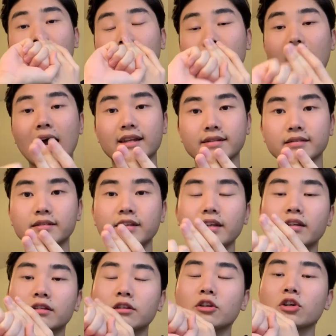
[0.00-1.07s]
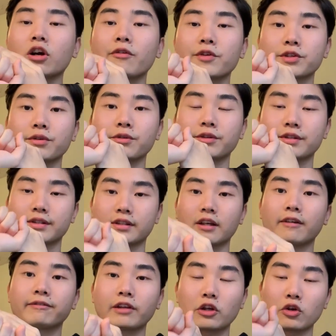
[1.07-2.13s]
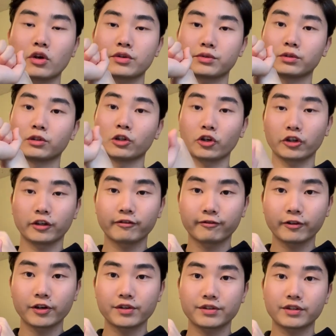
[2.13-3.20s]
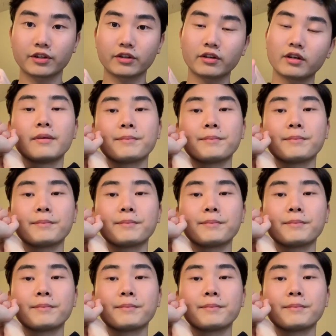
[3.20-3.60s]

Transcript: Lastly, look over some of the stuff that you guys will learn in first year